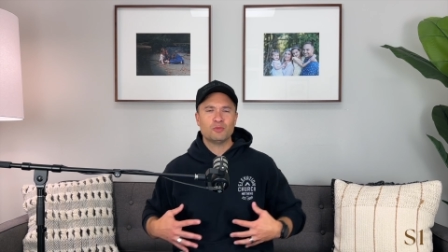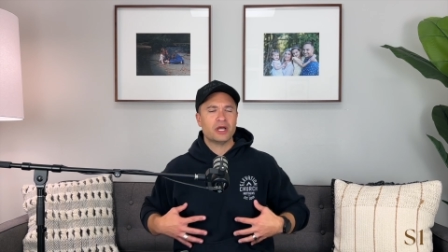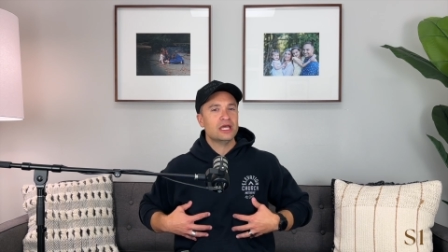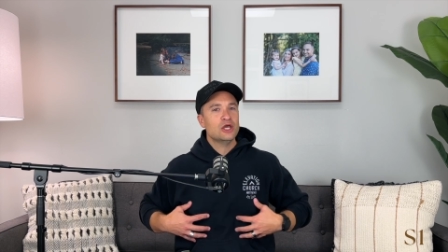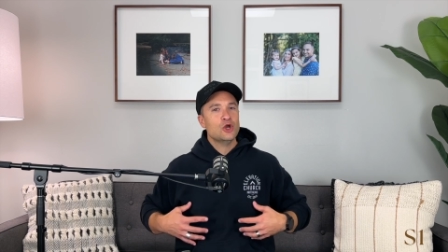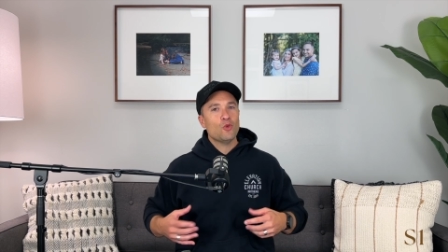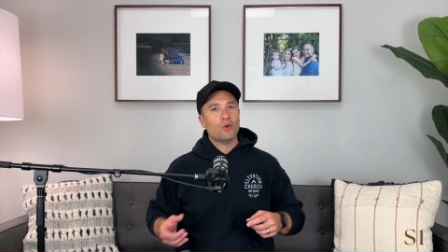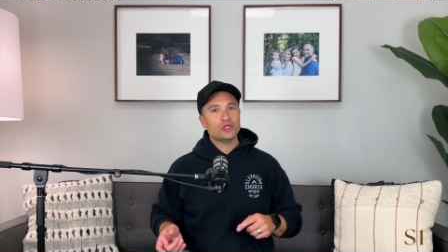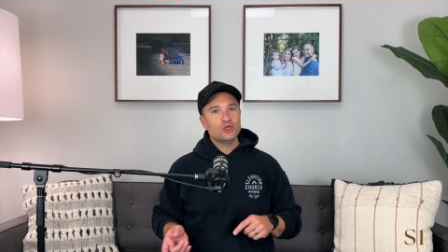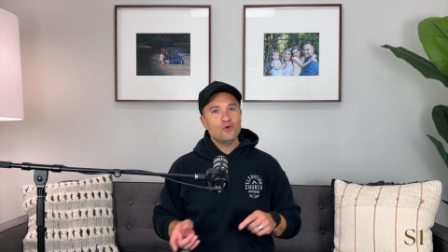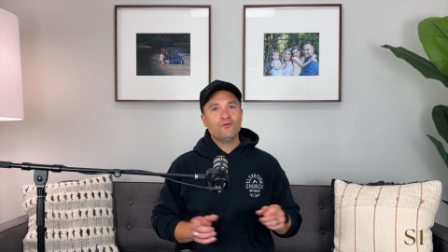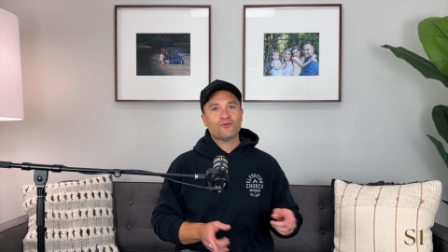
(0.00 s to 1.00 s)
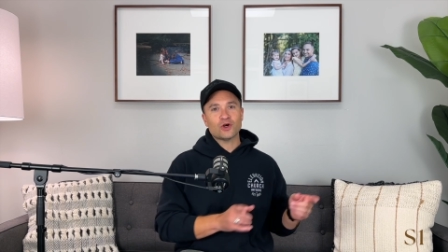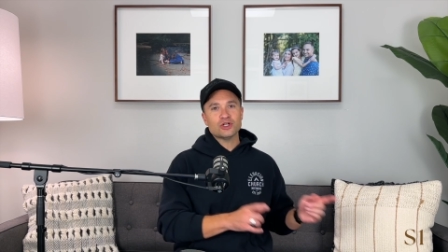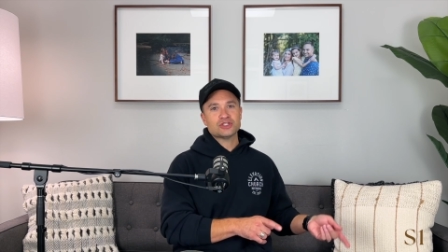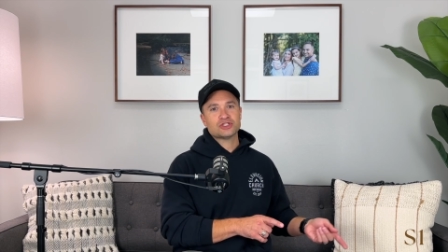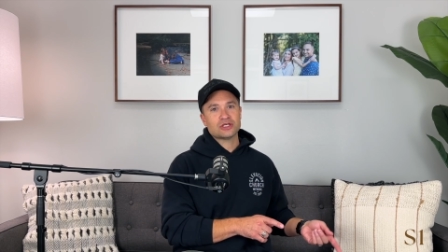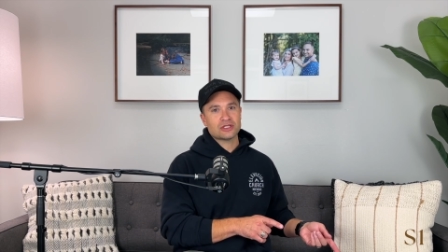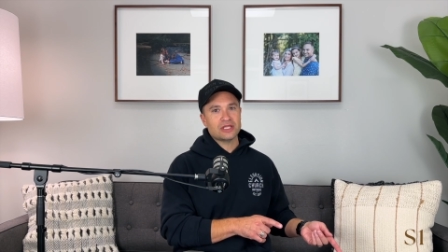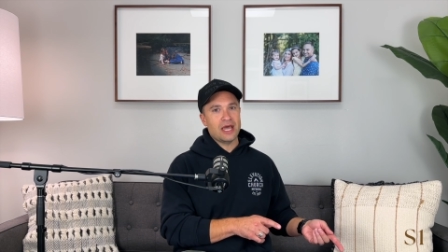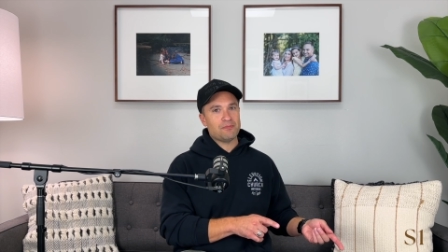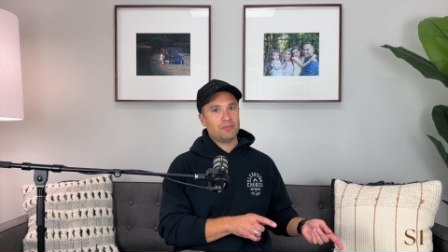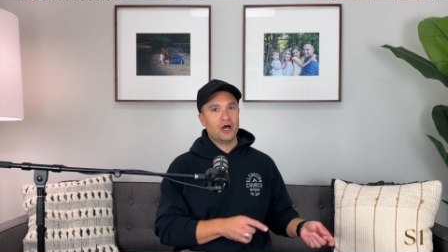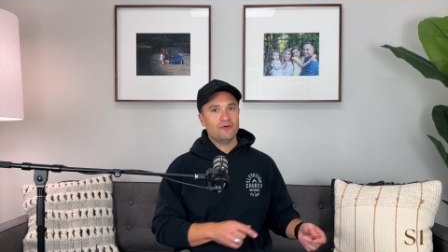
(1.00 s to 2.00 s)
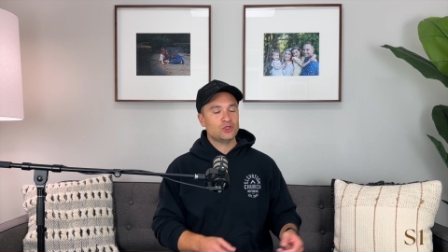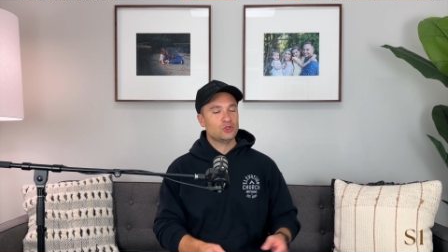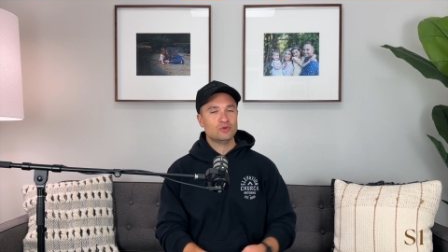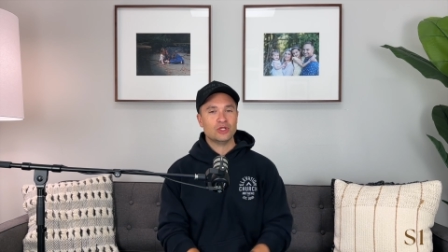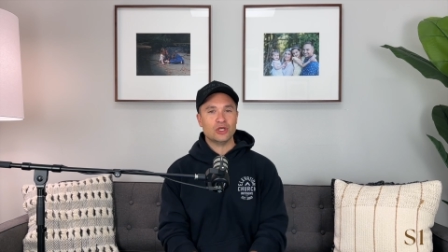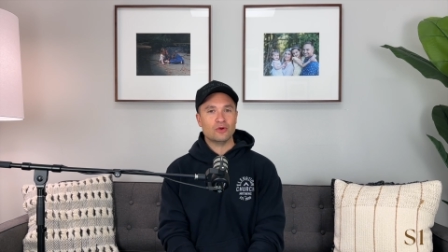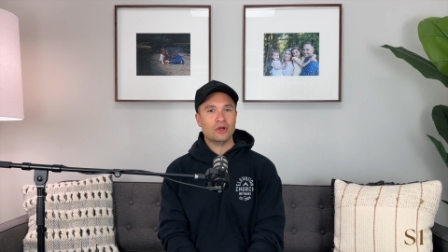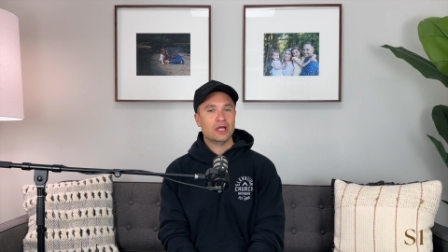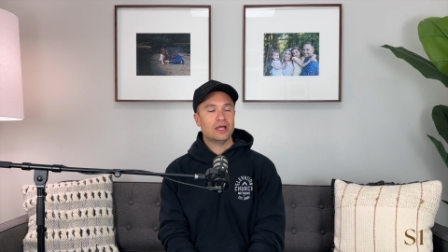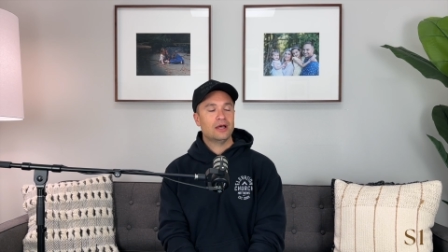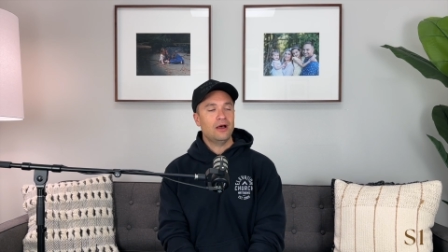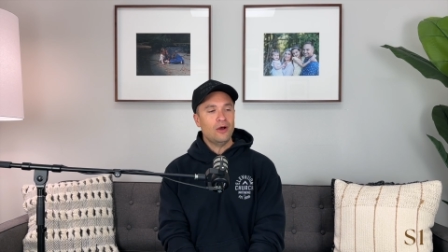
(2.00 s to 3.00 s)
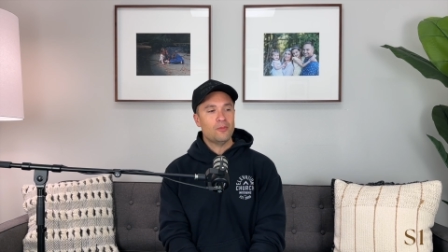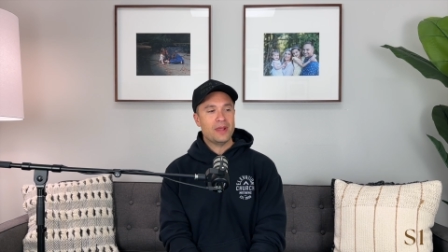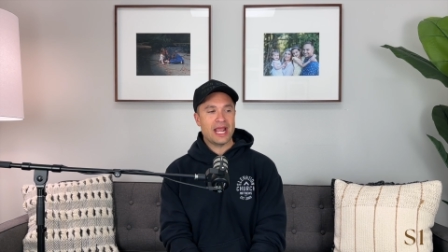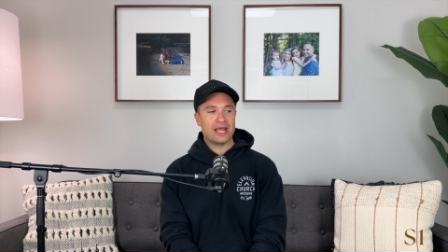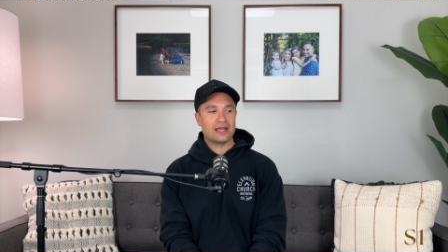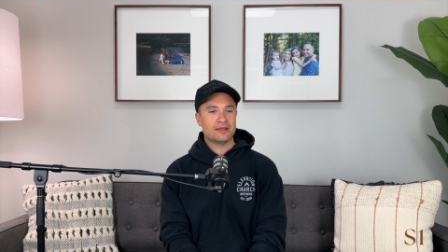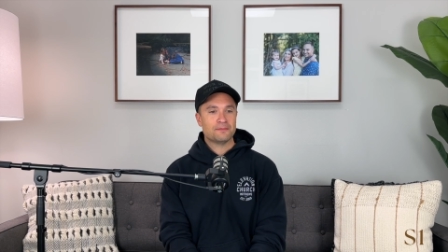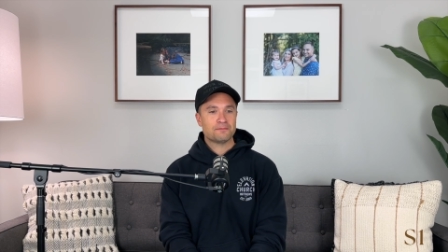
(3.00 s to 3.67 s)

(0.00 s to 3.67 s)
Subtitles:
But when you first took that puff, you knew, oh man,